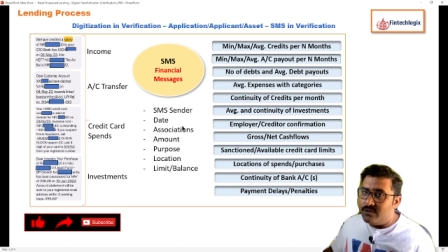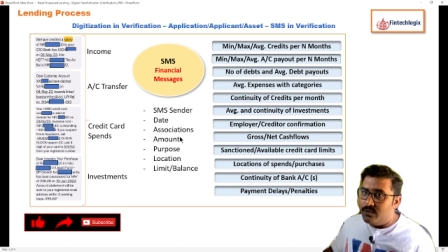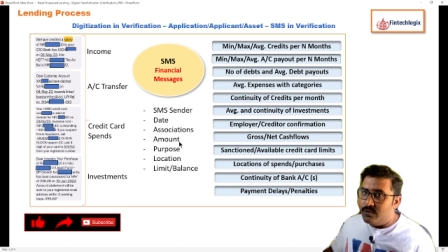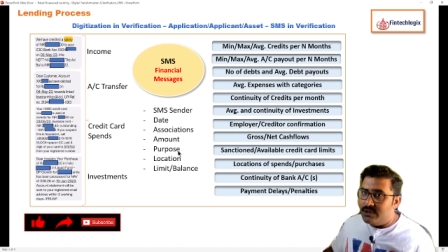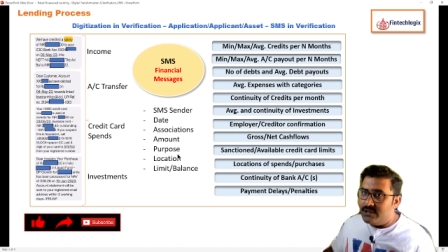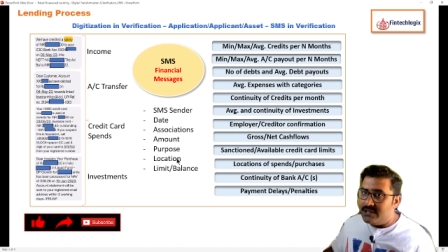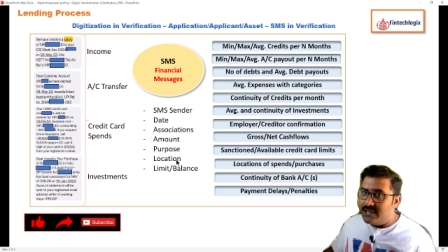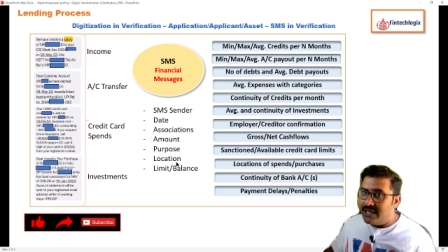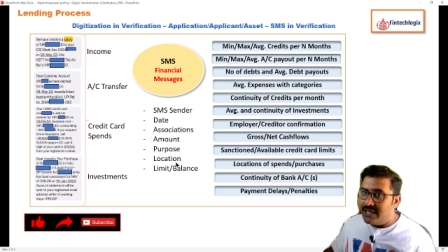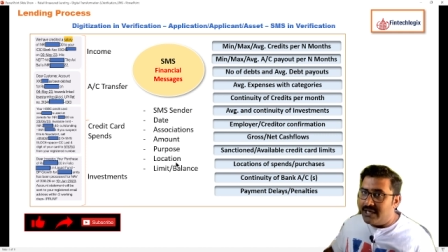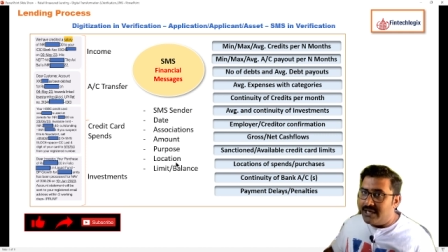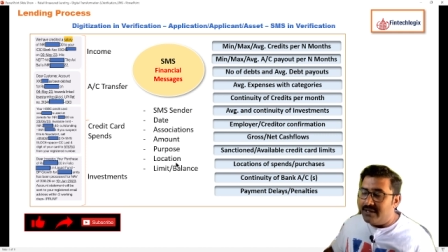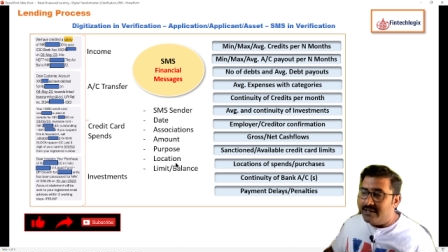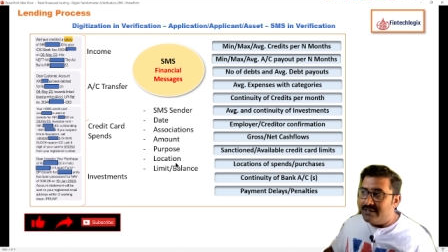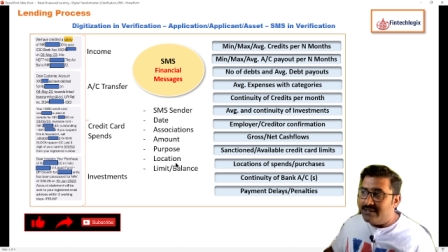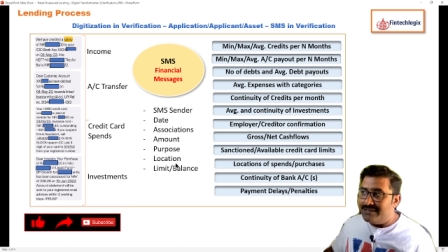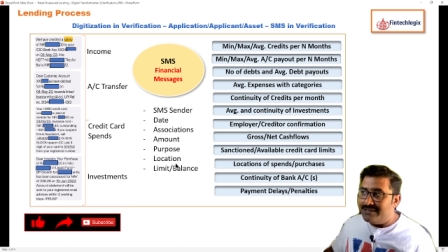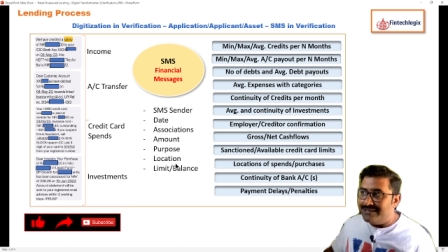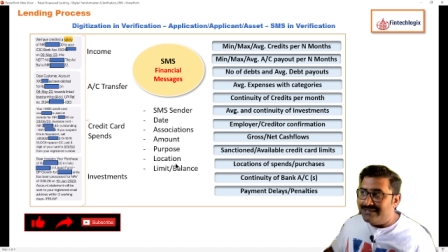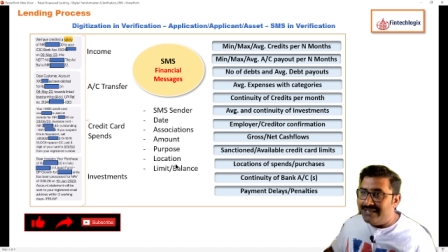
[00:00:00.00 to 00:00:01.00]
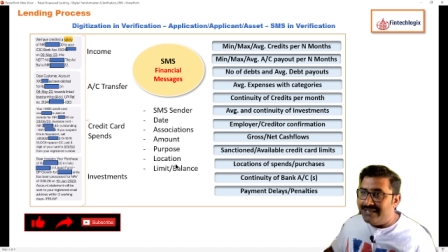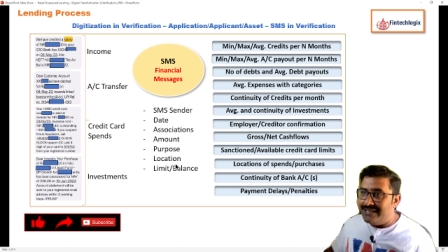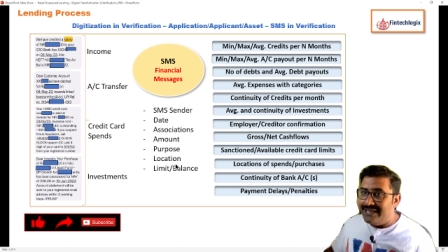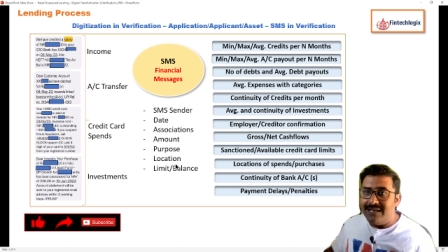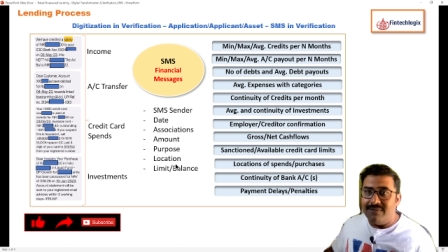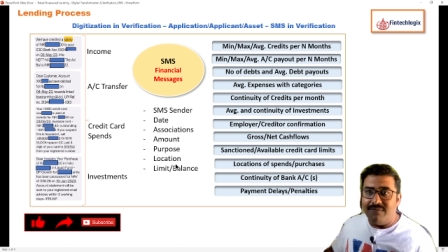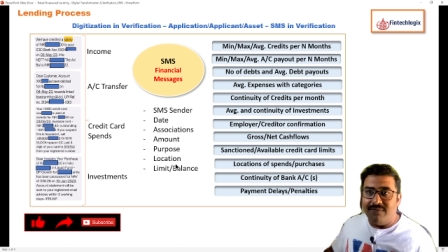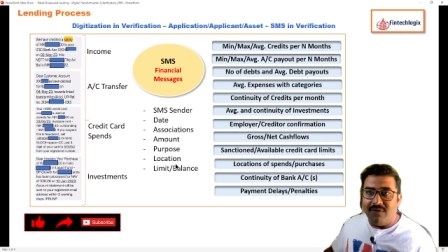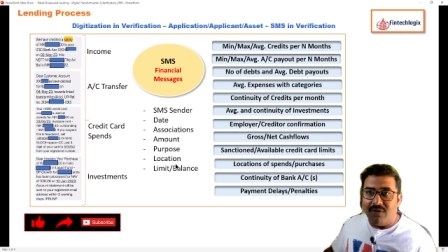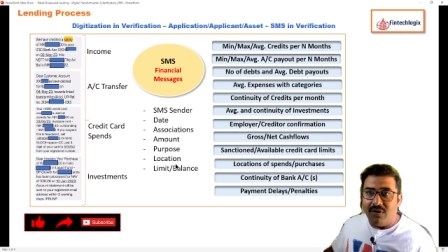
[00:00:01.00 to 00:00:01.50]
which are seeked
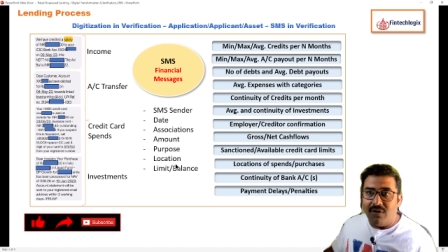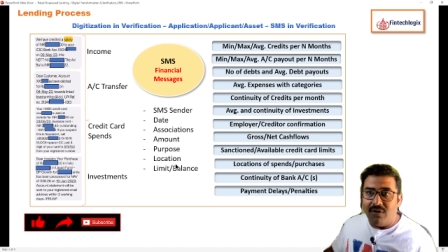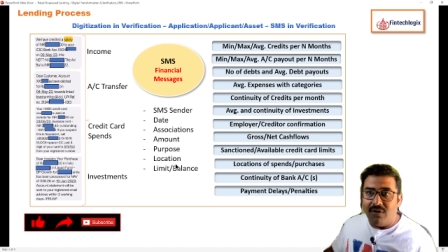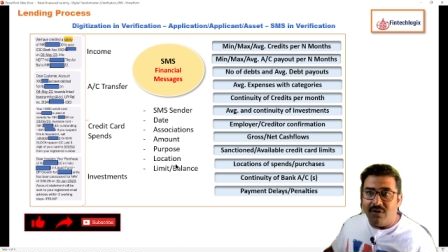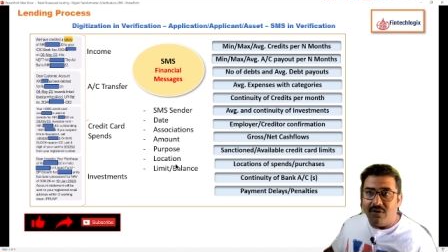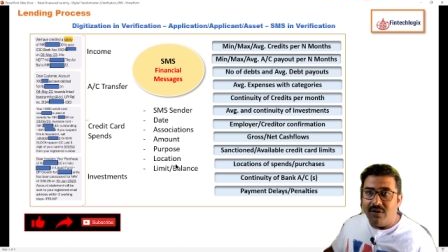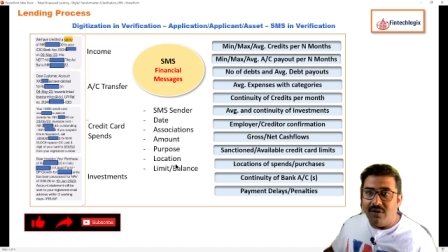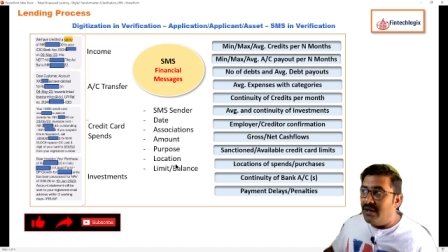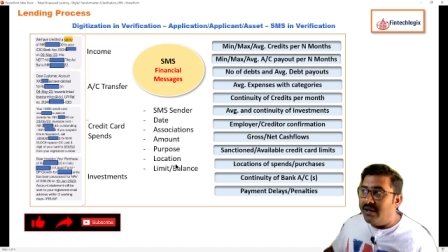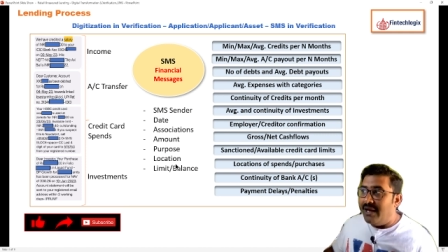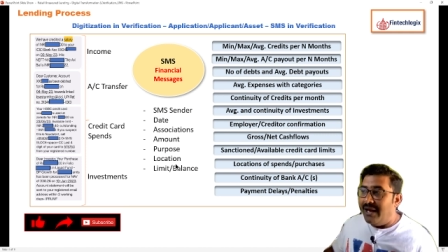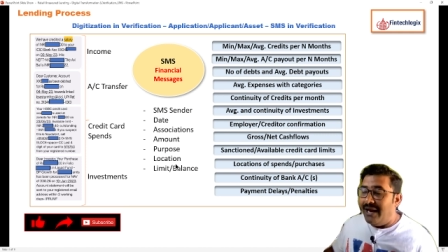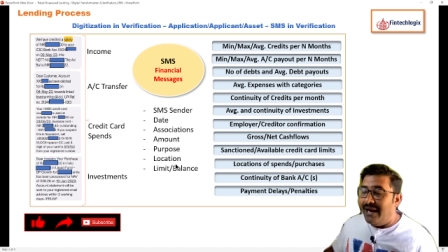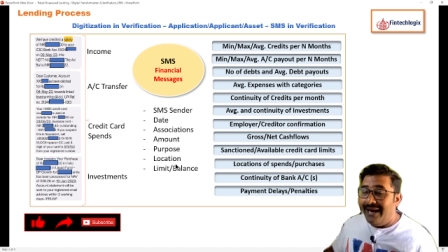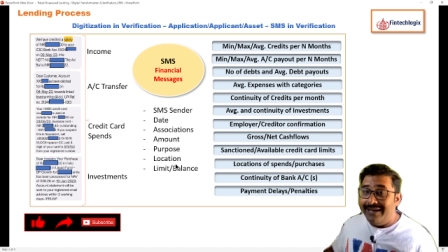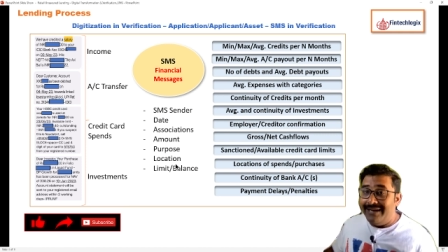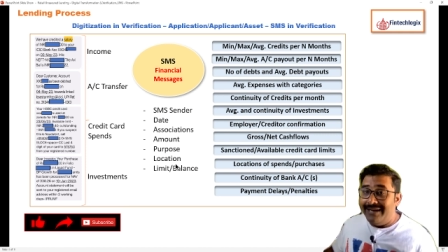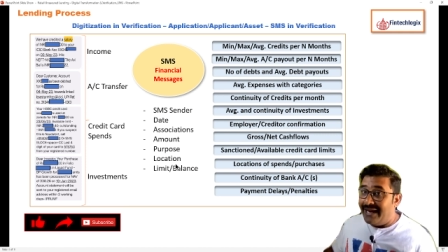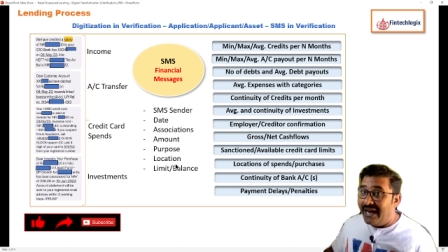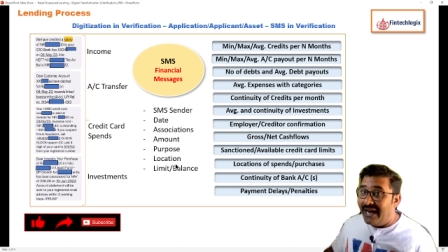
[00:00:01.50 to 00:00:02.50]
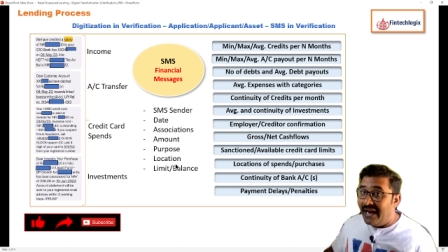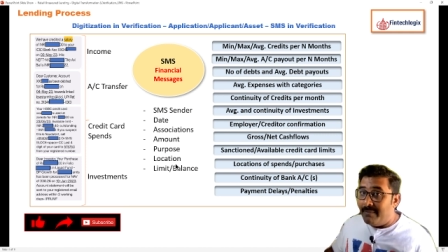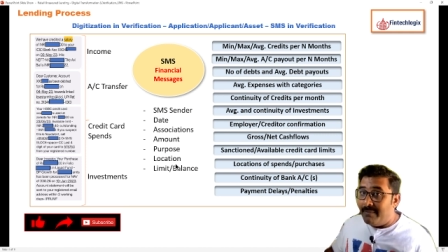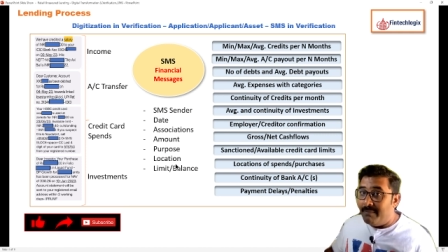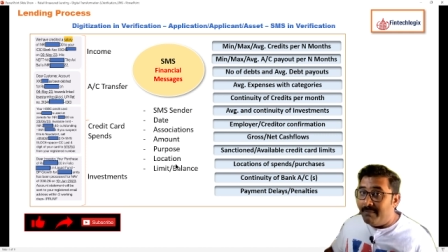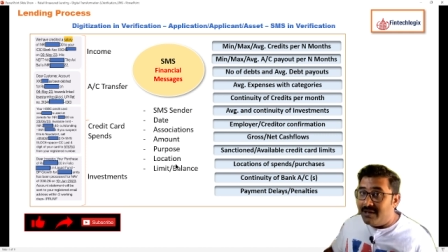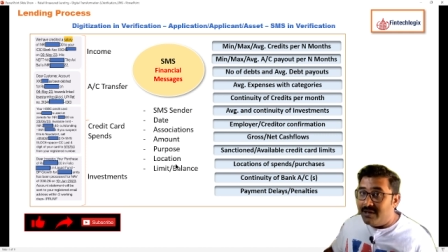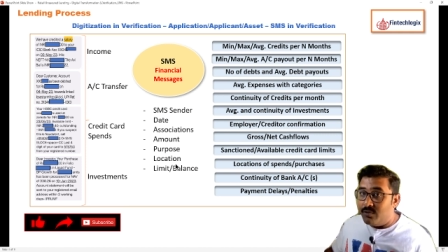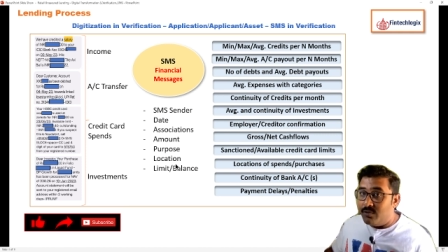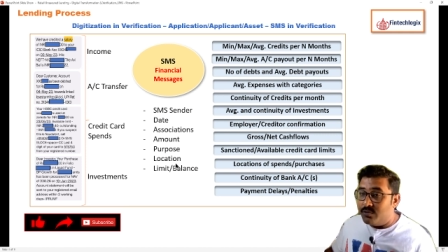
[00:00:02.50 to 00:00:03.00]
for and can be
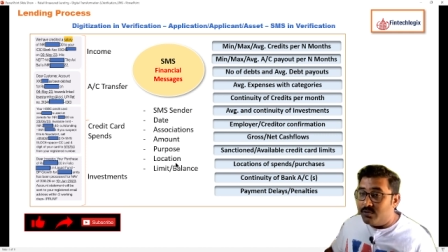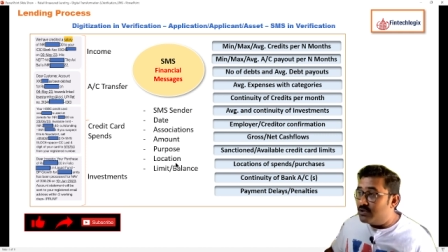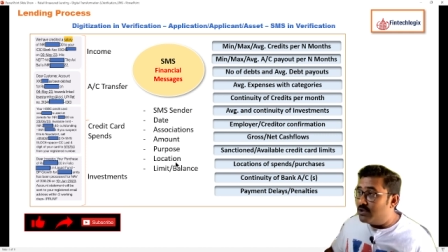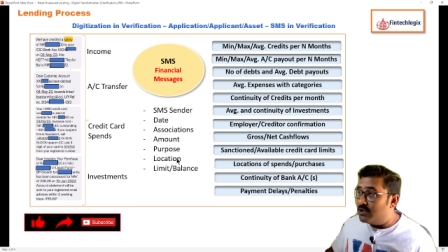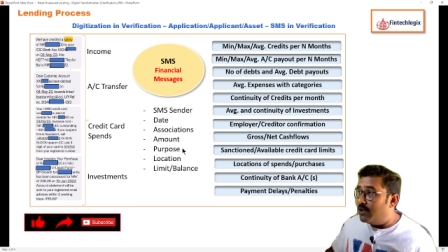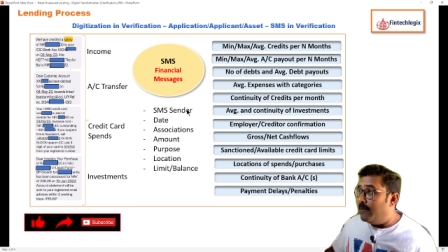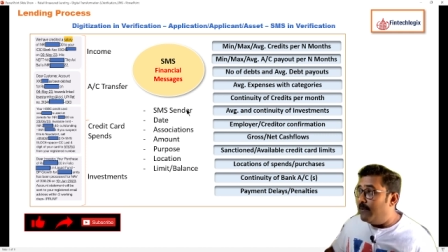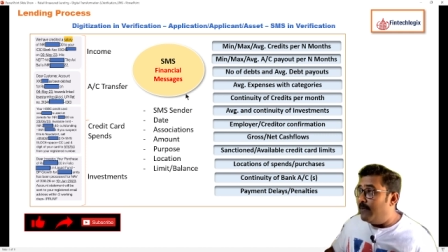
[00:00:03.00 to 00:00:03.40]
used.